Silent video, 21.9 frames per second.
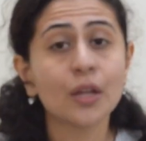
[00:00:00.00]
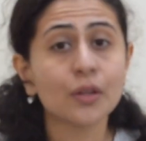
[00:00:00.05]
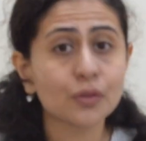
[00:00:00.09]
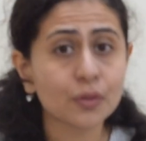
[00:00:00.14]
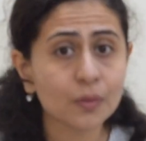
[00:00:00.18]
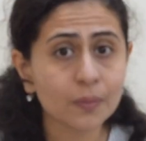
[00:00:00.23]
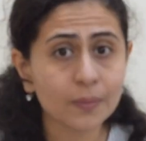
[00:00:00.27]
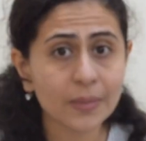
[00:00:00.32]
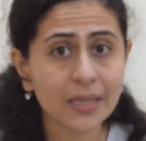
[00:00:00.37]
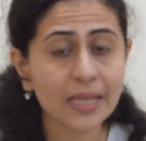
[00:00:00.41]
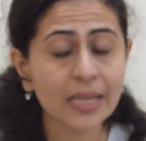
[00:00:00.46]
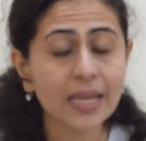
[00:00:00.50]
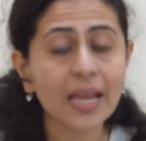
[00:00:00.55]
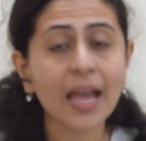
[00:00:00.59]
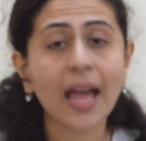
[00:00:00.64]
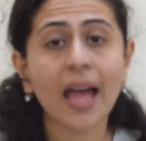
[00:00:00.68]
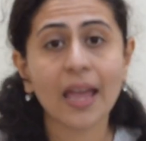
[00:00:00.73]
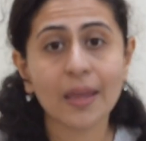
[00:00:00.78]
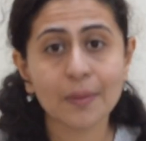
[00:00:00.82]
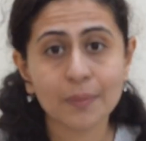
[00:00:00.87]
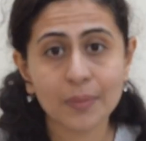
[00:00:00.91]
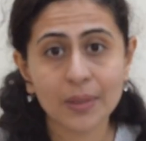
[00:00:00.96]
To me,
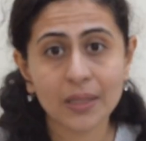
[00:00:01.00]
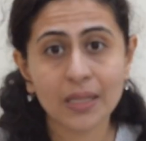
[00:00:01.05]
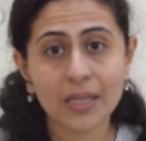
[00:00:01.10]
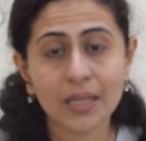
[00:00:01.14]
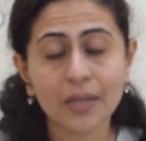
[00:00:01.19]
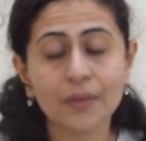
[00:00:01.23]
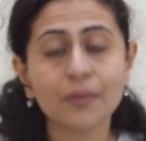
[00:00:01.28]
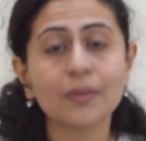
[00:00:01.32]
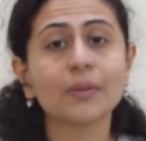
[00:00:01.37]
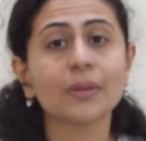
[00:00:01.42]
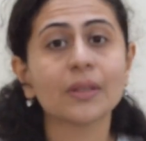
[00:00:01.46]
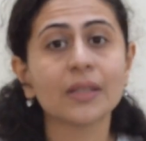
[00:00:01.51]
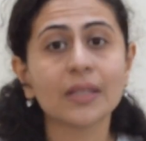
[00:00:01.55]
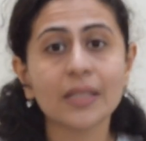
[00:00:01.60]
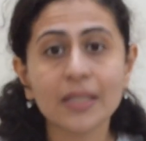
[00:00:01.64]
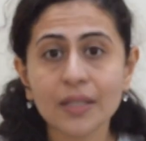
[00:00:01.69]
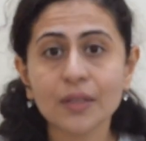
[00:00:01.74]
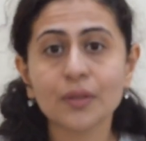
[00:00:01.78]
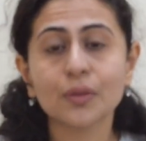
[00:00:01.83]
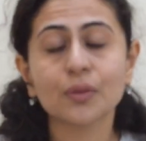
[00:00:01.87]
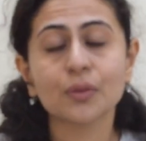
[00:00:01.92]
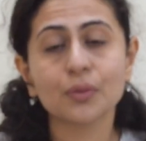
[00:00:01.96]
I believe
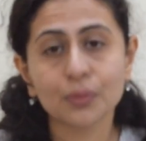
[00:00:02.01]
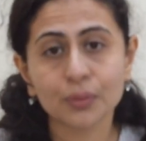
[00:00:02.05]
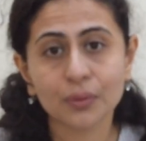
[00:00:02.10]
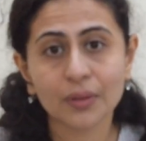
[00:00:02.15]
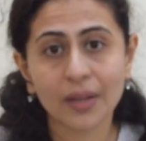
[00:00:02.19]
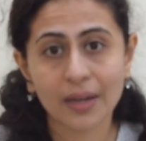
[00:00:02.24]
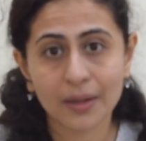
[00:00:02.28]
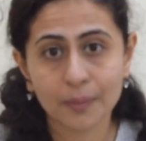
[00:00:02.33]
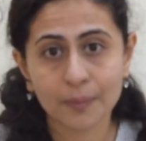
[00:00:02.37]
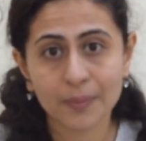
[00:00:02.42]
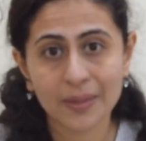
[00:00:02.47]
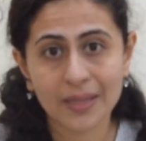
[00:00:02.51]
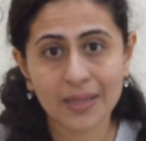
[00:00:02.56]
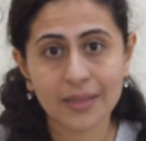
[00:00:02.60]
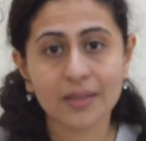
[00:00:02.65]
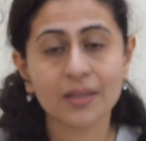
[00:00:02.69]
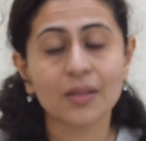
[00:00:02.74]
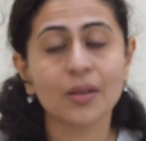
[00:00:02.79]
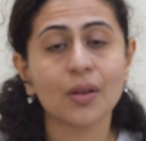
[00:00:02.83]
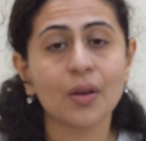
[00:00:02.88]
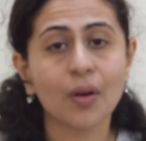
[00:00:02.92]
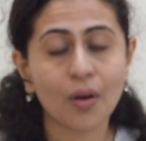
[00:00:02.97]
these two
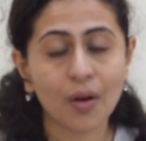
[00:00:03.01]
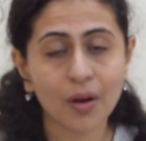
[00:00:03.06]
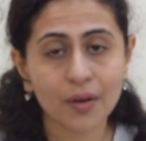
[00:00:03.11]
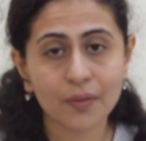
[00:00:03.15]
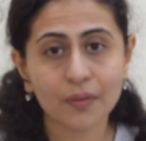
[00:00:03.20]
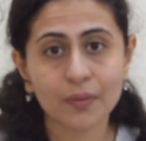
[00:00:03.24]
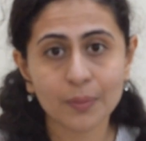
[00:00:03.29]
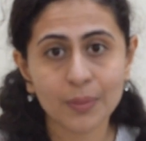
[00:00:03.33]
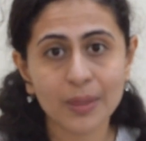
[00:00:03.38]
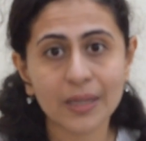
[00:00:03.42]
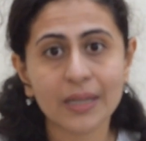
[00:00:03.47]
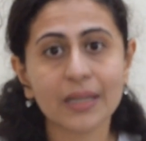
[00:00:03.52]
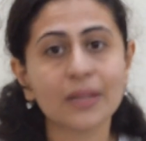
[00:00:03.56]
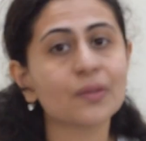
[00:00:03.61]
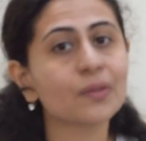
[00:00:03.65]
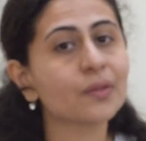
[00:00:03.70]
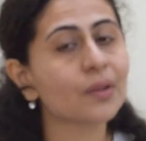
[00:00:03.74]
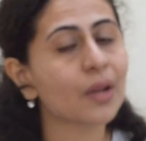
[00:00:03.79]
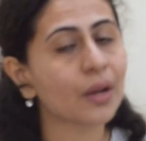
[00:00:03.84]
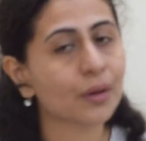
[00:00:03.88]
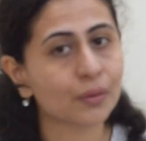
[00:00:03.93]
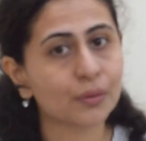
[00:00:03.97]
therapies, hot
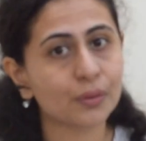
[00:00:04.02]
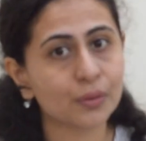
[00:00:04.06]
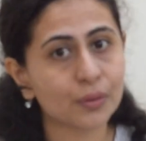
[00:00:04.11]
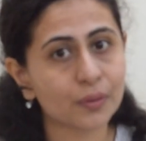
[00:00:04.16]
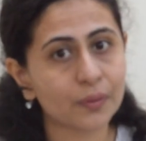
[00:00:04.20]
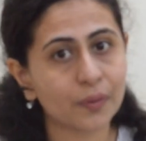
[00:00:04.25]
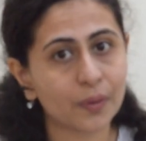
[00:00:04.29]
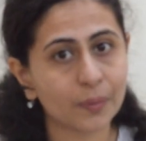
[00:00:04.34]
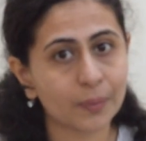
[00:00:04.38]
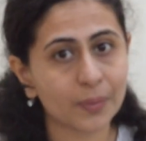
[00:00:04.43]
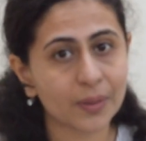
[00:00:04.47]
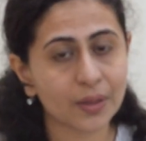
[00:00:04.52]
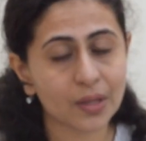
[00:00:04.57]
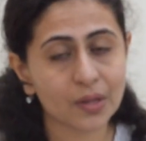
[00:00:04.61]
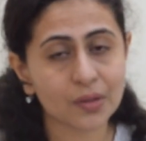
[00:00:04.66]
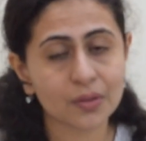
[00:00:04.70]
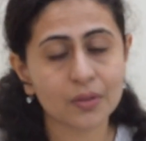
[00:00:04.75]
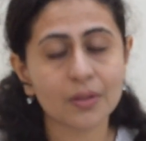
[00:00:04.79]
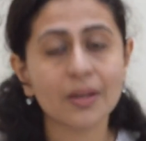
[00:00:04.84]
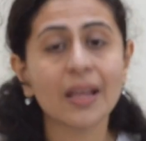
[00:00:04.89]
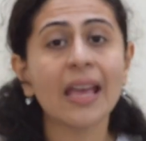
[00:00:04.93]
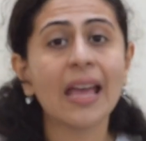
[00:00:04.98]
fermentation and cold
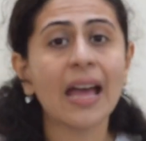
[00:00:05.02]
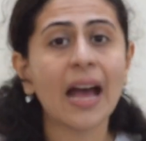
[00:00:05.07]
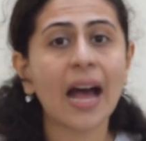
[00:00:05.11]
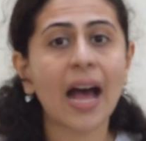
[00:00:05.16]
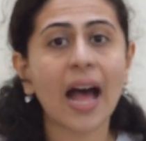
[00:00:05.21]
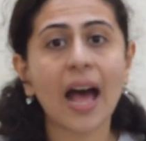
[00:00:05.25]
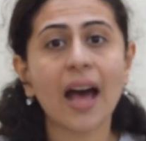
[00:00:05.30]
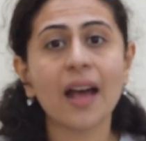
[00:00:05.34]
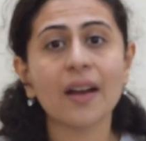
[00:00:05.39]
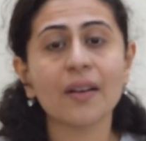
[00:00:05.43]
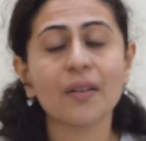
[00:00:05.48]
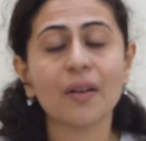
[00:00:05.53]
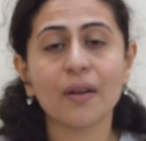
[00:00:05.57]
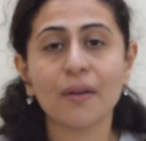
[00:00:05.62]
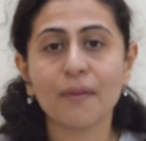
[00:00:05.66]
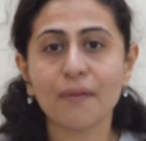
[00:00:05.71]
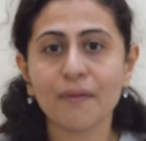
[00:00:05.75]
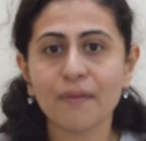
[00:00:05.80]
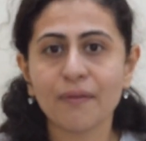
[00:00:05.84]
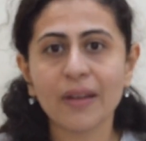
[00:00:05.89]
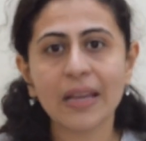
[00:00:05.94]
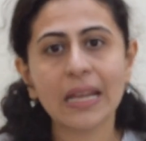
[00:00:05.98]
fermentation, are
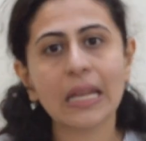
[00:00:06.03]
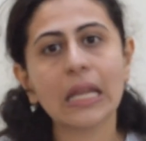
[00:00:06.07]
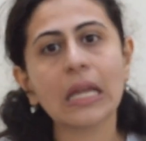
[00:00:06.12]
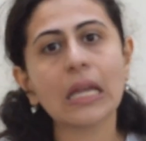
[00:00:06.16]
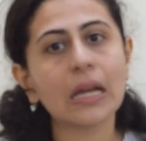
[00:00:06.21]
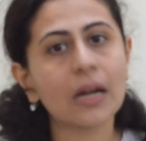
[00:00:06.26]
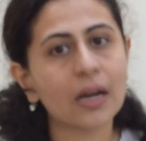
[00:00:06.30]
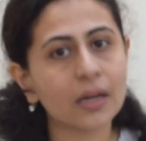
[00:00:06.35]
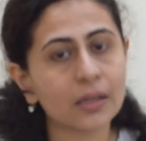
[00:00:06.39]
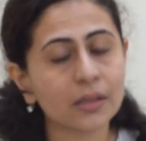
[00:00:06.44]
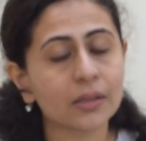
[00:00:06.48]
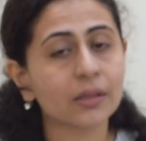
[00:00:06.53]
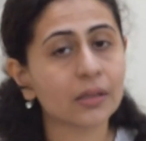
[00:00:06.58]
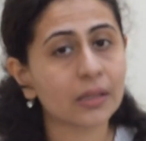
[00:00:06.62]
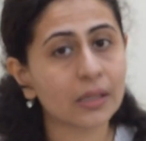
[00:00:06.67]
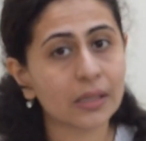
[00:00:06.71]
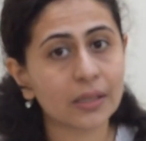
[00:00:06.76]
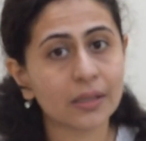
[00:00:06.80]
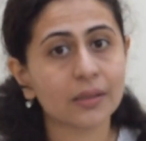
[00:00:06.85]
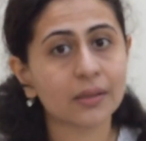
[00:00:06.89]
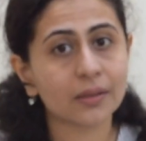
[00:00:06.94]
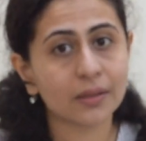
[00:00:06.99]
a very
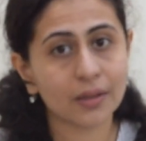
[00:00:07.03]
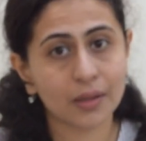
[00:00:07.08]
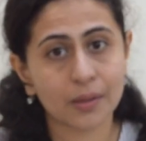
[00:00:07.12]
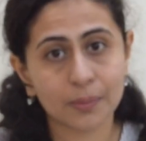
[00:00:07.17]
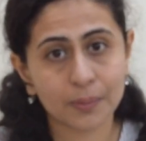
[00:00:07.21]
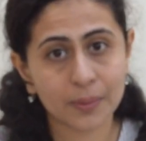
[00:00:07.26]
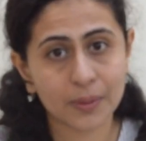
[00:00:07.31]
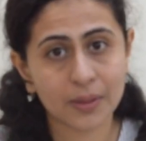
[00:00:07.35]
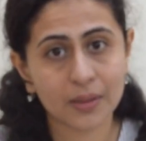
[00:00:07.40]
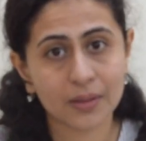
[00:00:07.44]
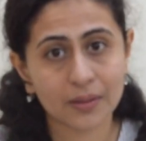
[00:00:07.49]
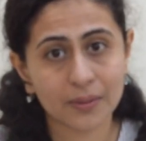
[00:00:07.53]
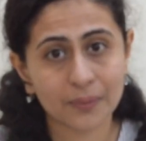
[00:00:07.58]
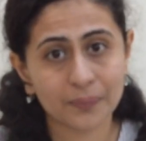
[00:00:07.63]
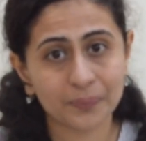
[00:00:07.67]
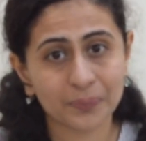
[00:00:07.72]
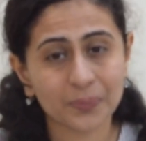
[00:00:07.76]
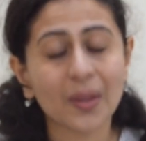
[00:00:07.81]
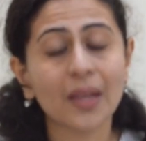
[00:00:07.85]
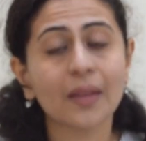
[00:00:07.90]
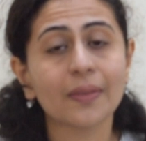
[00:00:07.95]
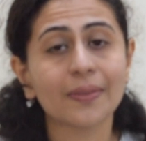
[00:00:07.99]
underrated therapies.
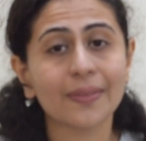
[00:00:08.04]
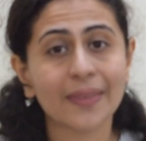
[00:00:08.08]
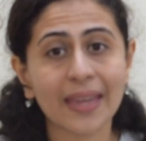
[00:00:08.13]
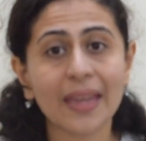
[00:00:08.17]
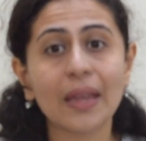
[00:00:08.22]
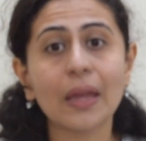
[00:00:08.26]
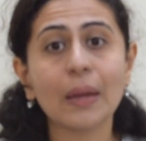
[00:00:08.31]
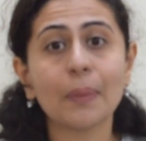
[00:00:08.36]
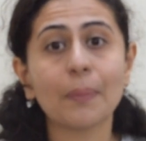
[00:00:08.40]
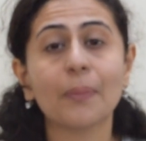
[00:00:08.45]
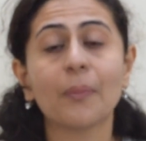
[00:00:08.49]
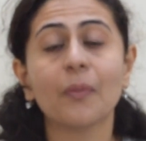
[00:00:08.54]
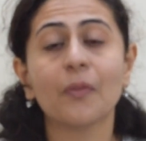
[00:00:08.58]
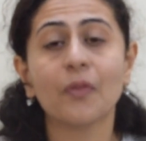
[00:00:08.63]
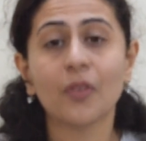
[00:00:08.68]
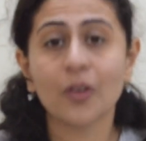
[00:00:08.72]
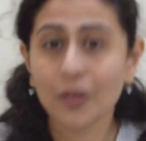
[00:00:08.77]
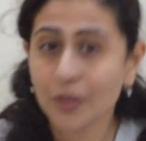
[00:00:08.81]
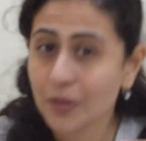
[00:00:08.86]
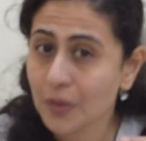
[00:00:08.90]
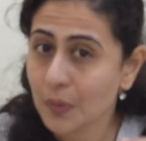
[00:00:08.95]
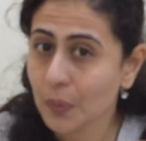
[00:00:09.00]
They
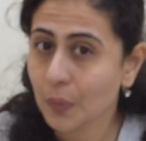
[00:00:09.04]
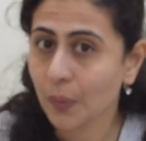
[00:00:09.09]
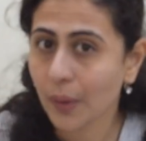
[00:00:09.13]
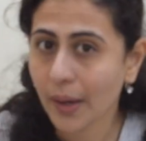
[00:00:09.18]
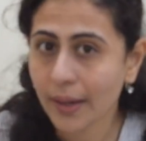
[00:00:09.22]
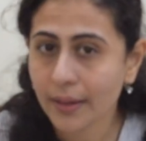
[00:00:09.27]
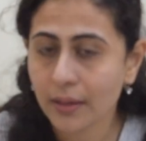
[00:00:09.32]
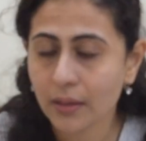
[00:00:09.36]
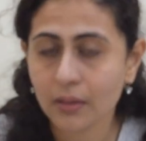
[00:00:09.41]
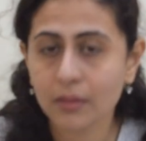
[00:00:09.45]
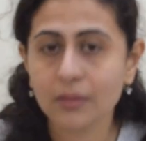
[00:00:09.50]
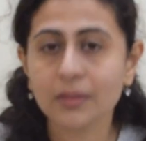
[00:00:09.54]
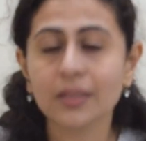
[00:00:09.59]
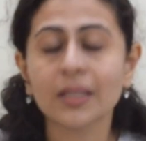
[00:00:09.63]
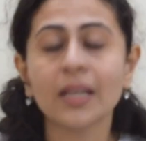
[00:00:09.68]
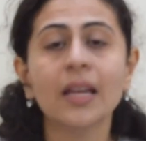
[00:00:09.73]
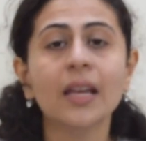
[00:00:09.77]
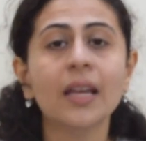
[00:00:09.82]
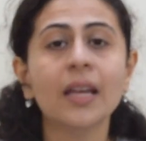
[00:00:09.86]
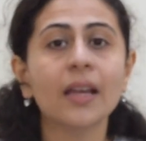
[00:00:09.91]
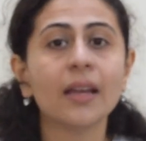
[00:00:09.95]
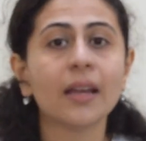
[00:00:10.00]
work wonders
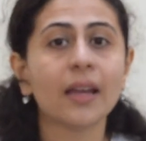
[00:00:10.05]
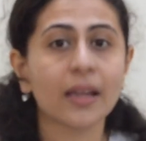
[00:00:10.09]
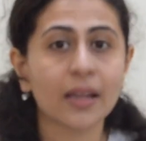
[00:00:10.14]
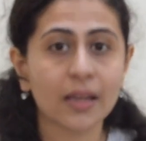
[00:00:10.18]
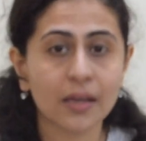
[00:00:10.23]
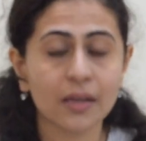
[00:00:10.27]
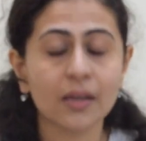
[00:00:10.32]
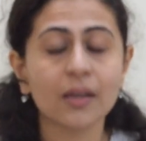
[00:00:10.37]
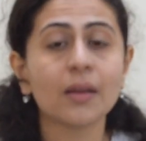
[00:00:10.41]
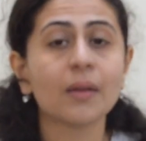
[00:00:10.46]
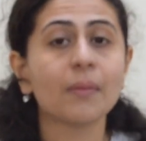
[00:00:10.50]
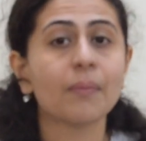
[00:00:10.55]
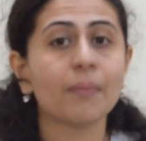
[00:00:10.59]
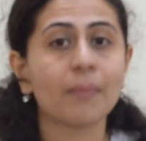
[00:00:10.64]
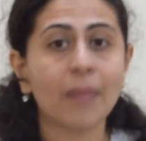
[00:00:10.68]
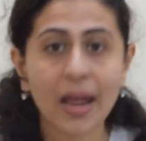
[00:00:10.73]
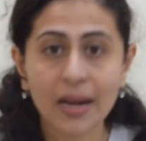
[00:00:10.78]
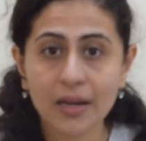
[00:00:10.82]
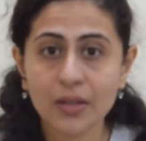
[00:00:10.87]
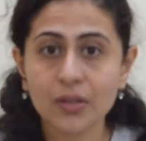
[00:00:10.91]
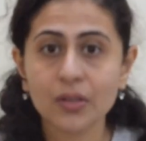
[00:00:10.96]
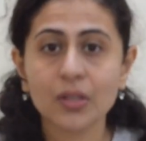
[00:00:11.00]
in
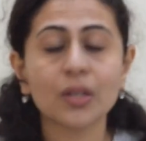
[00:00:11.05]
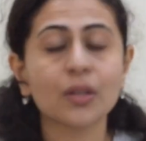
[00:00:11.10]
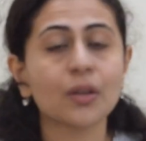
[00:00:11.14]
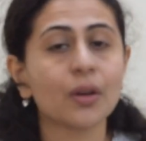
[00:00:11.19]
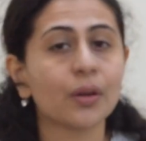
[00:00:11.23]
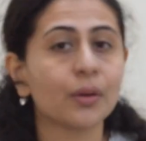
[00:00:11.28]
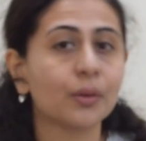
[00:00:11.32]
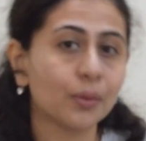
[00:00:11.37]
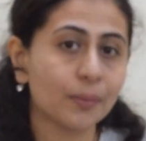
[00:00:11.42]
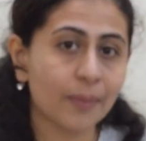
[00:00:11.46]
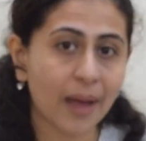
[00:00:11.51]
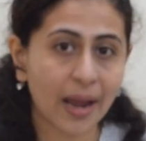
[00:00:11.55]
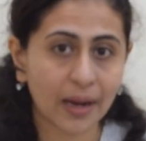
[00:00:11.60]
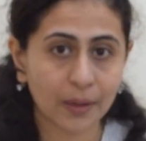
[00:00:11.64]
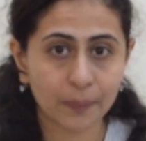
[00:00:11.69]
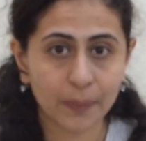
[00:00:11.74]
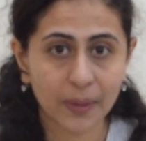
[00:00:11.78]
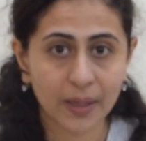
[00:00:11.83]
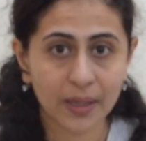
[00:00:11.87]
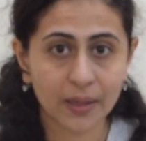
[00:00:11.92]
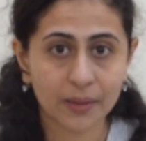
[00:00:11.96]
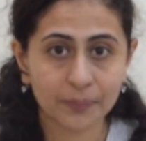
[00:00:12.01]
managing your low
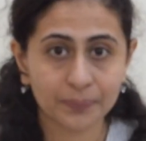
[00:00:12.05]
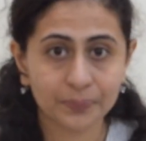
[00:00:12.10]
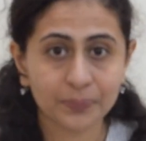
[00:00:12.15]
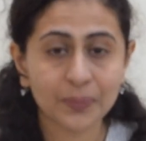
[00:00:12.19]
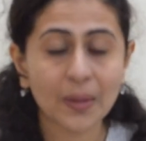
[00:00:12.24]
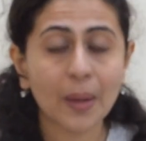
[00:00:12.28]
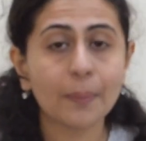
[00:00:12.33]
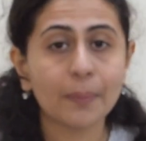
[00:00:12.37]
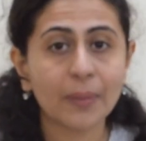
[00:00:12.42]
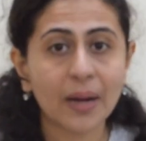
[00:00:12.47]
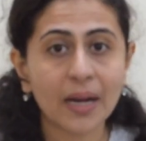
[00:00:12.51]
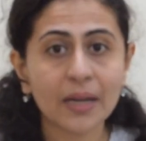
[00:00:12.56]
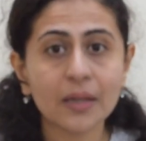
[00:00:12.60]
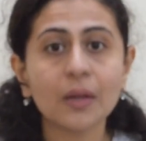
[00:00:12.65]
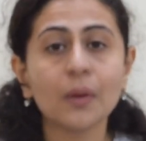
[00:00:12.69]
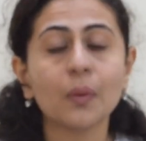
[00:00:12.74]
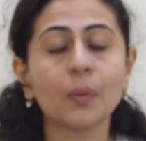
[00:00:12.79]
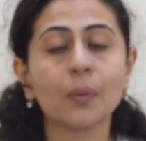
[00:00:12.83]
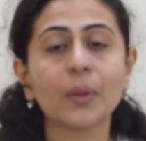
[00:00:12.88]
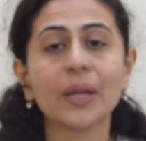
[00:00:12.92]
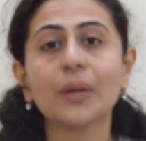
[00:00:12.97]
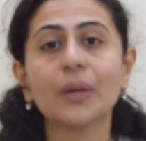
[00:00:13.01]
back pain. But we